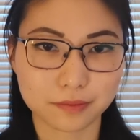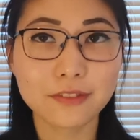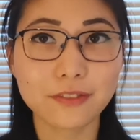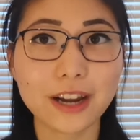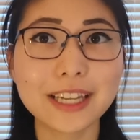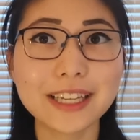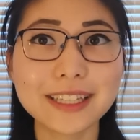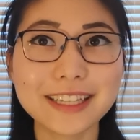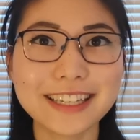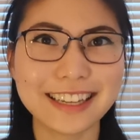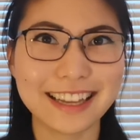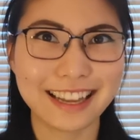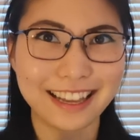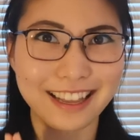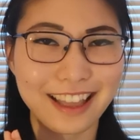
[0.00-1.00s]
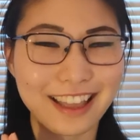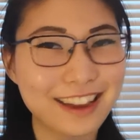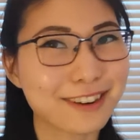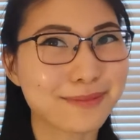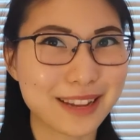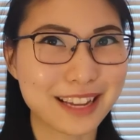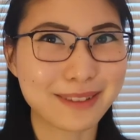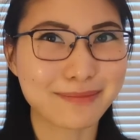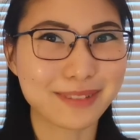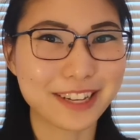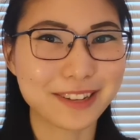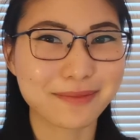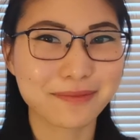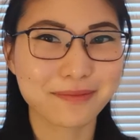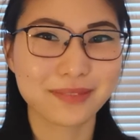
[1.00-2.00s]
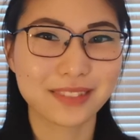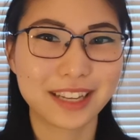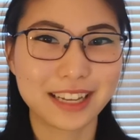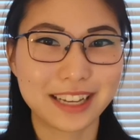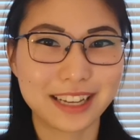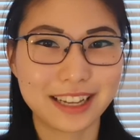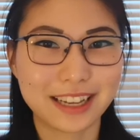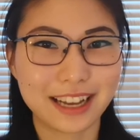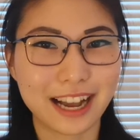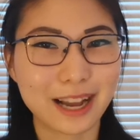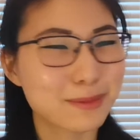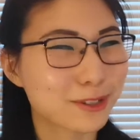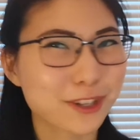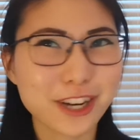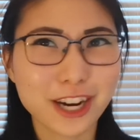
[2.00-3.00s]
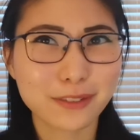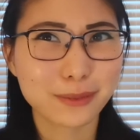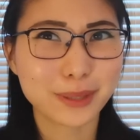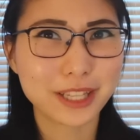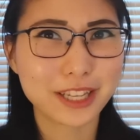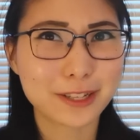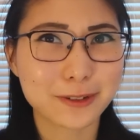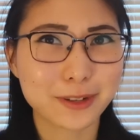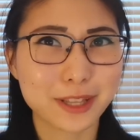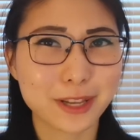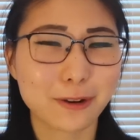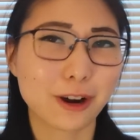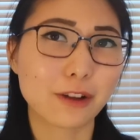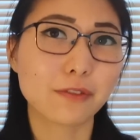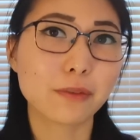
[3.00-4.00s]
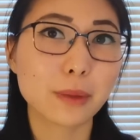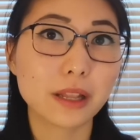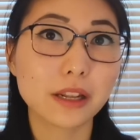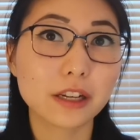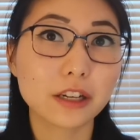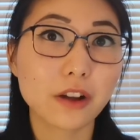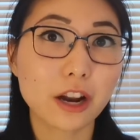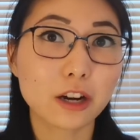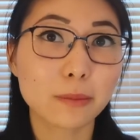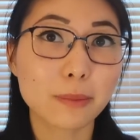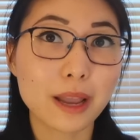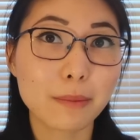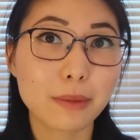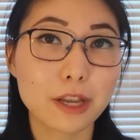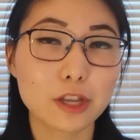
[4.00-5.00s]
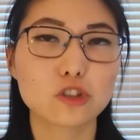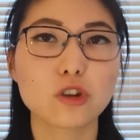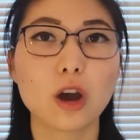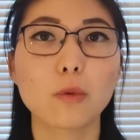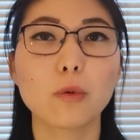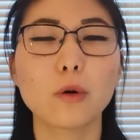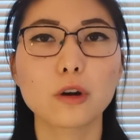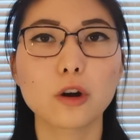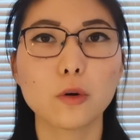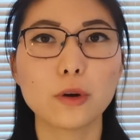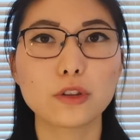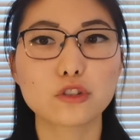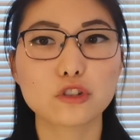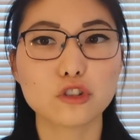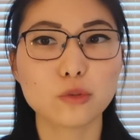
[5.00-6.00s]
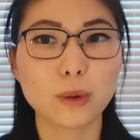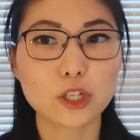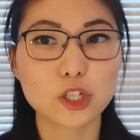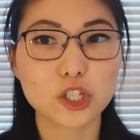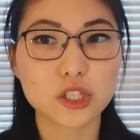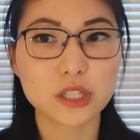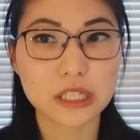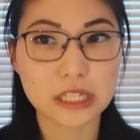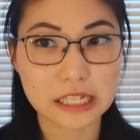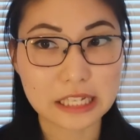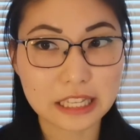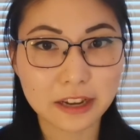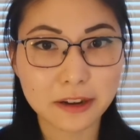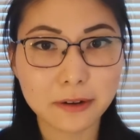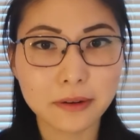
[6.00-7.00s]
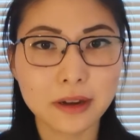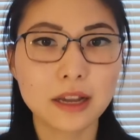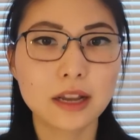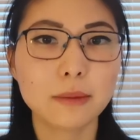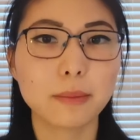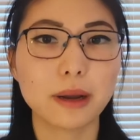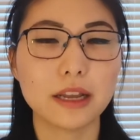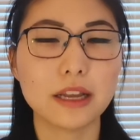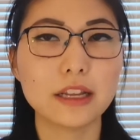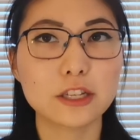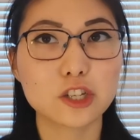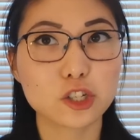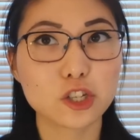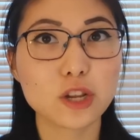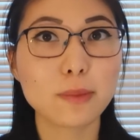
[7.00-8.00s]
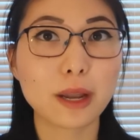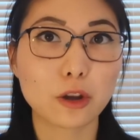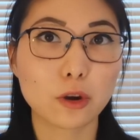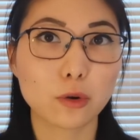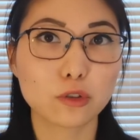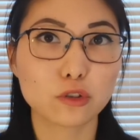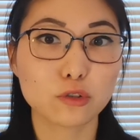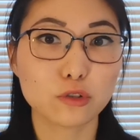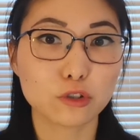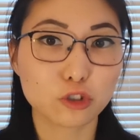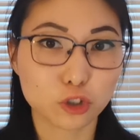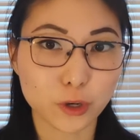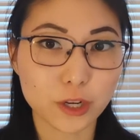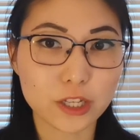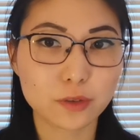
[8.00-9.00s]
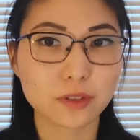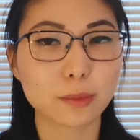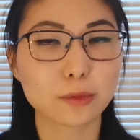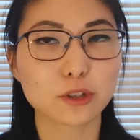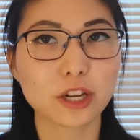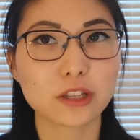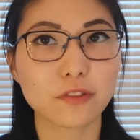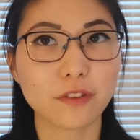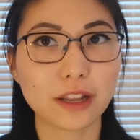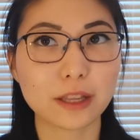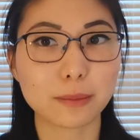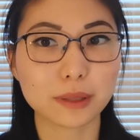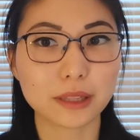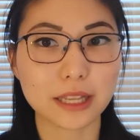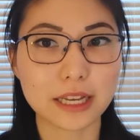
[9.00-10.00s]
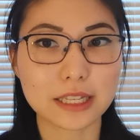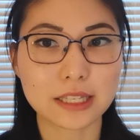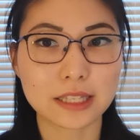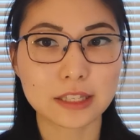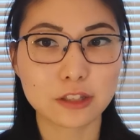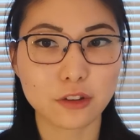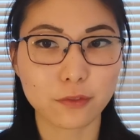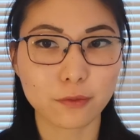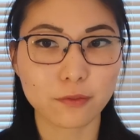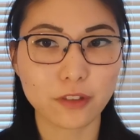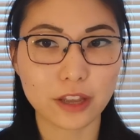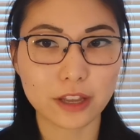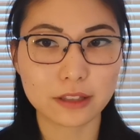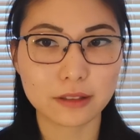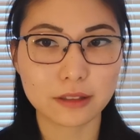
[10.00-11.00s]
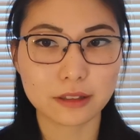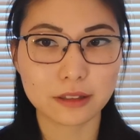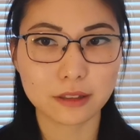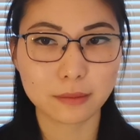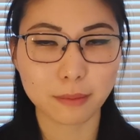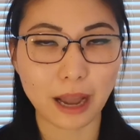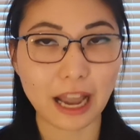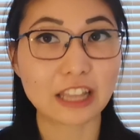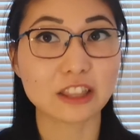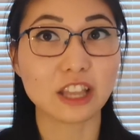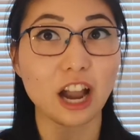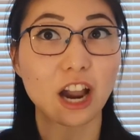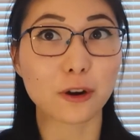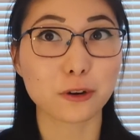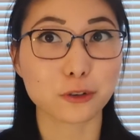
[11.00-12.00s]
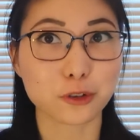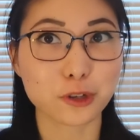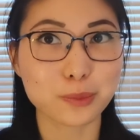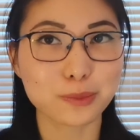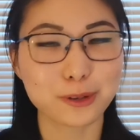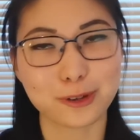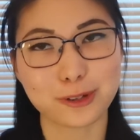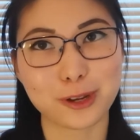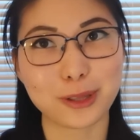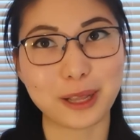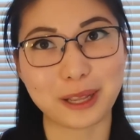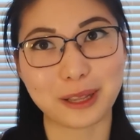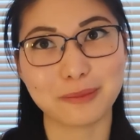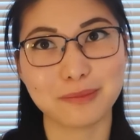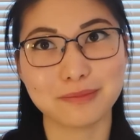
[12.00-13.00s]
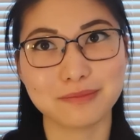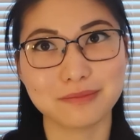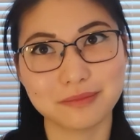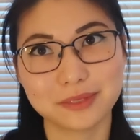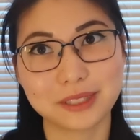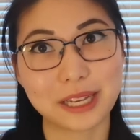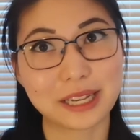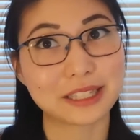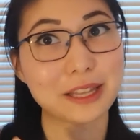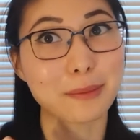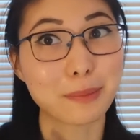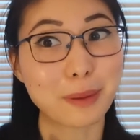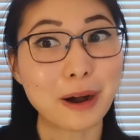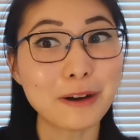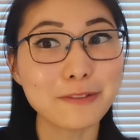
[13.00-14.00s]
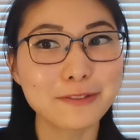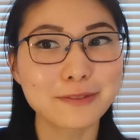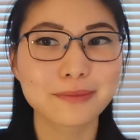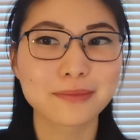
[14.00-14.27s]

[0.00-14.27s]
Finally, Airbnb. I'm sure everybody is already quite familiar with Airbnb, so I won't go into too much detail, but it is usually my go-to choice when I'm trying to find a place to fit my entire group, usually like 6 and above,